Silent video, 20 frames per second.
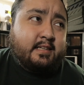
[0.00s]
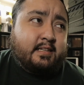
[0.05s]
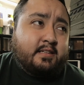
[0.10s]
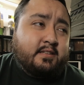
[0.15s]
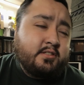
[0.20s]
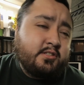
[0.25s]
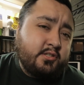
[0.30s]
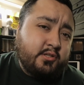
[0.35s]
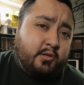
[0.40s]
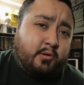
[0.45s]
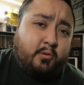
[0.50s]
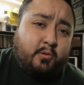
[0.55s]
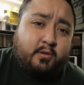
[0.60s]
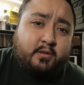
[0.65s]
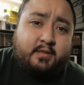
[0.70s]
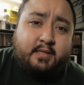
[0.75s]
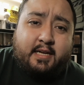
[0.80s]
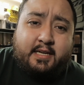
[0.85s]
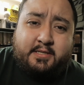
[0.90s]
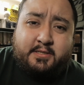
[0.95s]
In
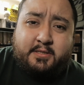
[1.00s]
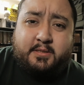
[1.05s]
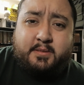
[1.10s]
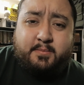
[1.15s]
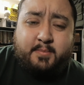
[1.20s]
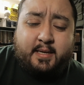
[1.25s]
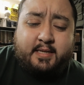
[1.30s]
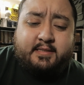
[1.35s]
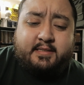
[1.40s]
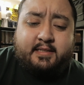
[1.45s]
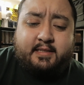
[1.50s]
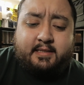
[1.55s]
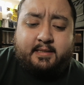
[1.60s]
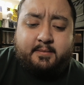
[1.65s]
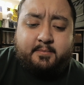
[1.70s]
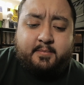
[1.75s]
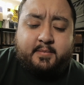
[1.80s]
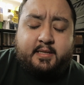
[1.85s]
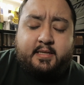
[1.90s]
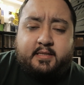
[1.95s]
short, that just basically
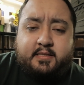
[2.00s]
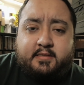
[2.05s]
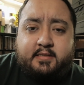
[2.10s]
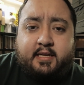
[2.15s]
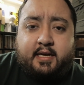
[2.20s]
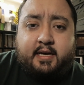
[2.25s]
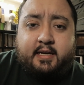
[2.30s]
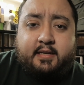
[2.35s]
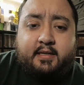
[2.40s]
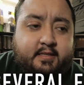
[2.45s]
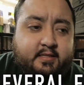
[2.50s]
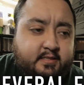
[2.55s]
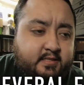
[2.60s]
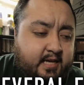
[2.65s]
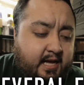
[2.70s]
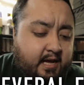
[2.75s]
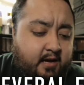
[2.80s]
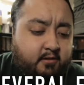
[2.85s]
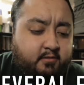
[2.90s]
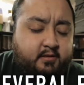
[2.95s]
means that
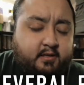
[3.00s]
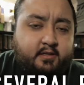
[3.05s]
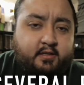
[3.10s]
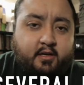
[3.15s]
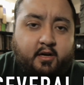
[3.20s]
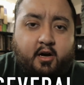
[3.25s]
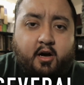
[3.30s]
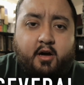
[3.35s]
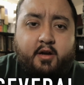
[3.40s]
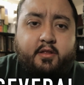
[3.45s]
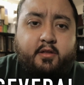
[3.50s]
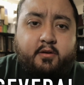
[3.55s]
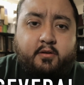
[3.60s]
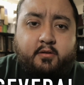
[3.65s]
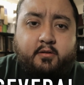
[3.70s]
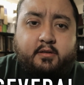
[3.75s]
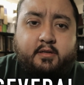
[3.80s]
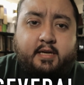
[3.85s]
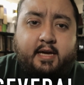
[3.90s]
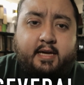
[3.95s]
sound and audio
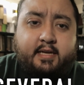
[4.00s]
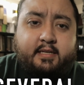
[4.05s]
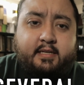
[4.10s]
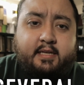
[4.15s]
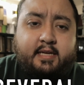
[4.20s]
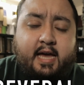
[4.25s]
can